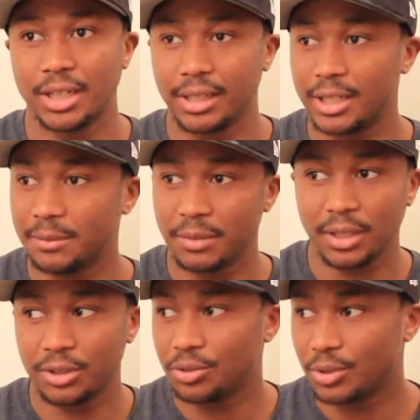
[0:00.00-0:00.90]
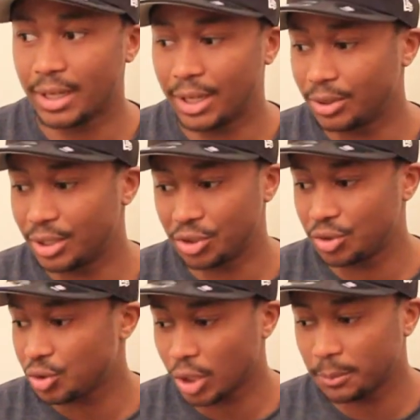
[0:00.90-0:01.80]
and they're speaking to how they
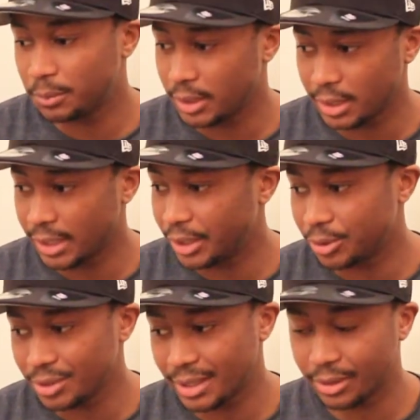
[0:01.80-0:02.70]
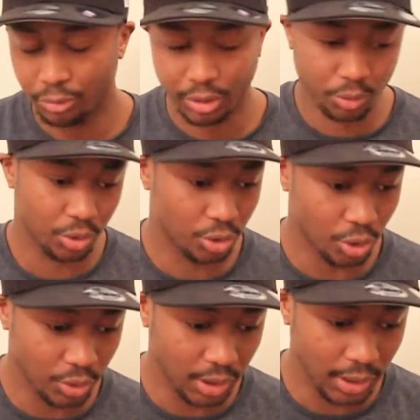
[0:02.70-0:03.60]
should stop Thanos. They recruit
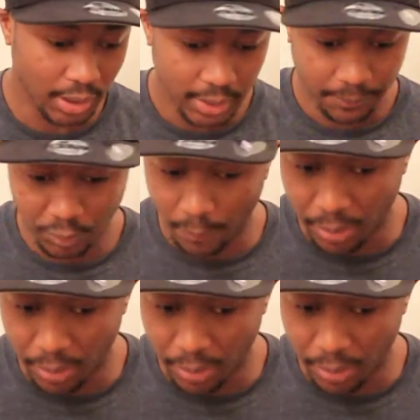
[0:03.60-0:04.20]
Tony. The